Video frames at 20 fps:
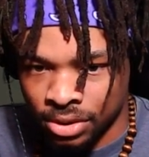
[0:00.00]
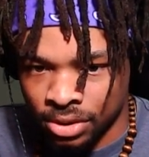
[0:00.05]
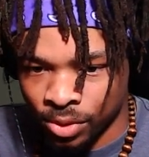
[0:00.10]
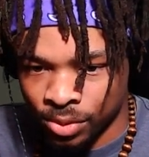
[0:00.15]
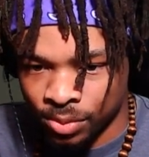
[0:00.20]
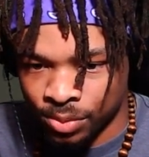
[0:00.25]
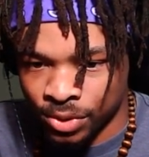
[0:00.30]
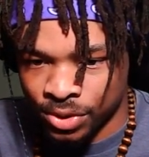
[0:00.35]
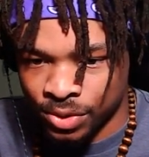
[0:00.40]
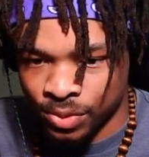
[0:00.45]

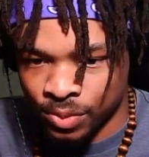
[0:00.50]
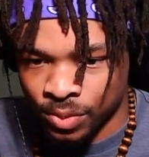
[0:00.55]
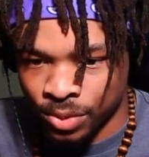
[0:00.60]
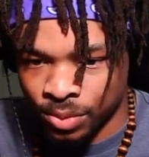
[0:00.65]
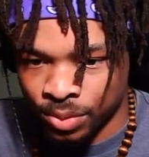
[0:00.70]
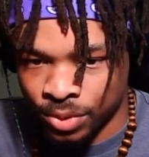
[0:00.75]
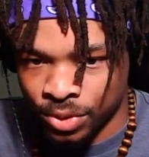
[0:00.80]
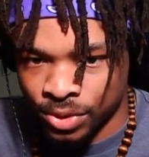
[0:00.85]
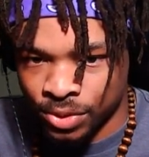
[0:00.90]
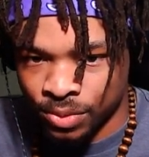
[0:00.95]
One plus
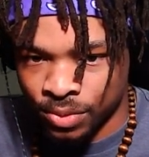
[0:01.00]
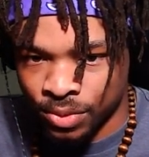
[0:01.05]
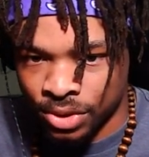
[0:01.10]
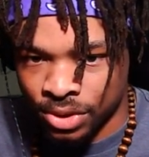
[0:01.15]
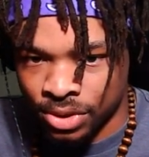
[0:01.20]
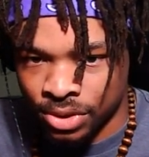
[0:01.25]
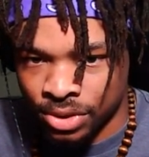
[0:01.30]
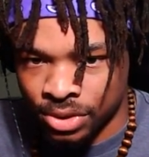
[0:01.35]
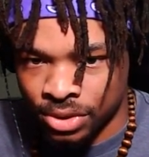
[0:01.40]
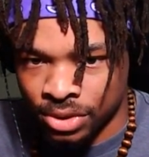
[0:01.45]
one plus
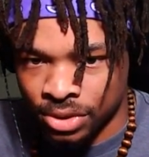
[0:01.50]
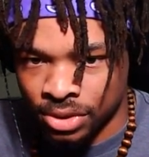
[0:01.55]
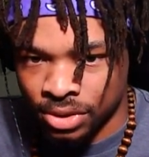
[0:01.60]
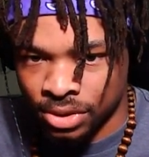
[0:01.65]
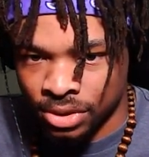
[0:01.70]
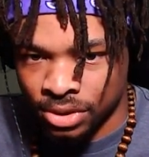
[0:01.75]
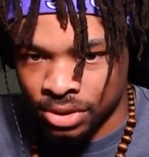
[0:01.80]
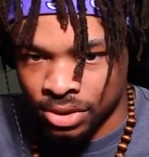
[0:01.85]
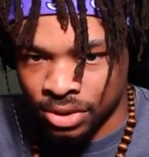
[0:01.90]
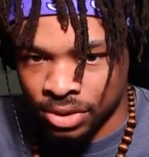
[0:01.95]
one
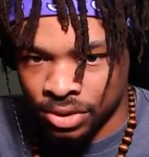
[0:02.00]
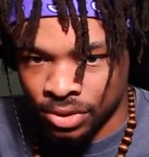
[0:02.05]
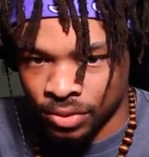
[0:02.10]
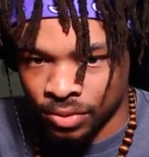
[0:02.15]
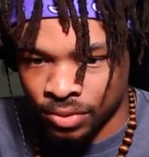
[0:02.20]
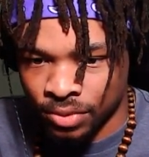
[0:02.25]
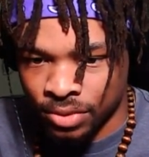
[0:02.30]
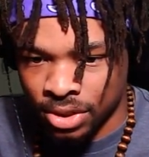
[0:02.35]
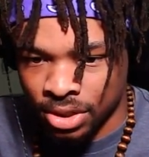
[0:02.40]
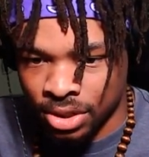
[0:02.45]
is
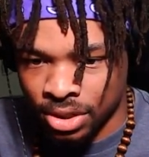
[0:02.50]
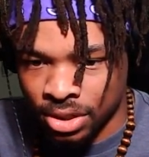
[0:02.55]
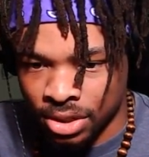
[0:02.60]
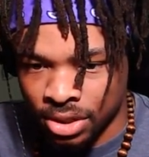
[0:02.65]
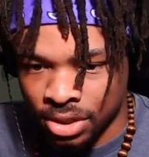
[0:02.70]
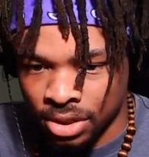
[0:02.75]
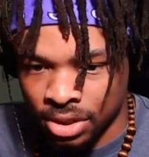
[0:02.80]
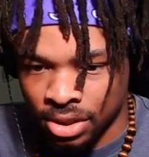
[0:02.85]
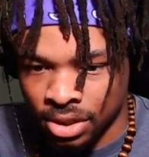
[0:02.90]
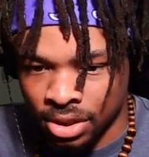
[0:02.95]

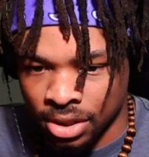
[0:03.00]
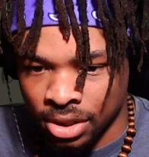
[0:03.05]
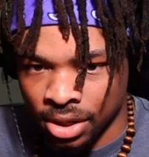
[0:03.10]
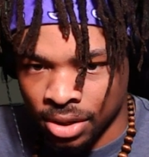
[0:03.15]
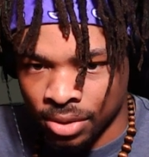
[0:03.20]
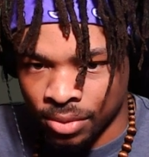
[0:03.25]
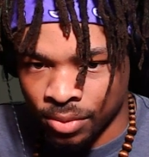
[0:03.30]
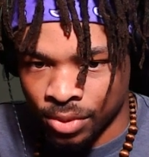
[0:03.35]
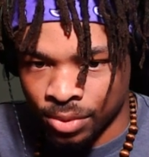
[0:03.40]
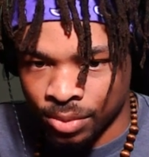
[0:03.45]
three.
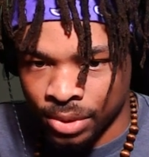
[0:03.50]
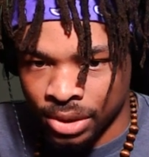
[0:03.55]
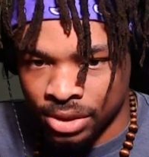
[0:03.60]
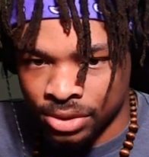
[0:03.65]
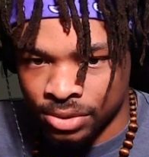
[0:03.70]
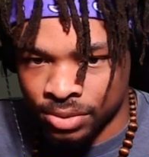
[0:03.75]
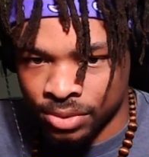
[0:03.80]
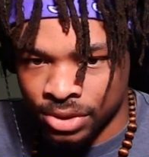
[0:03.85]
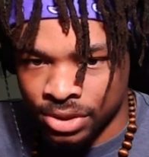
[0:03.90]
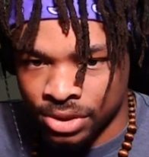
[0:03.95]
And one
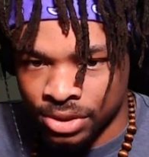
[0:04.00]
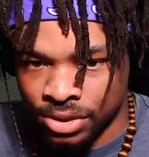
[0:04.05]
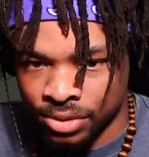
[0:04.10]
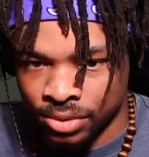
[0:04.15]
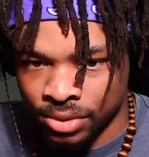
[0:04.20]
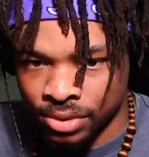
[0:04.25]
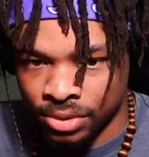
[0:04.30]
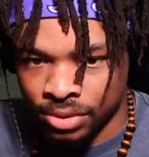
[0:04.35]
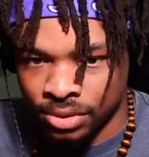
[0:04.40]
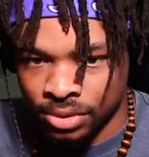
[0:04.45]
minus one is
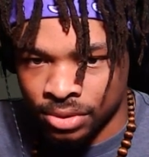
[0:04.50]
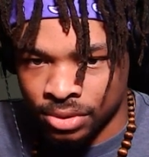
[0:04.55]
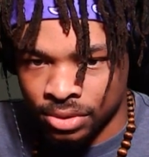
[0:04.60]
zero.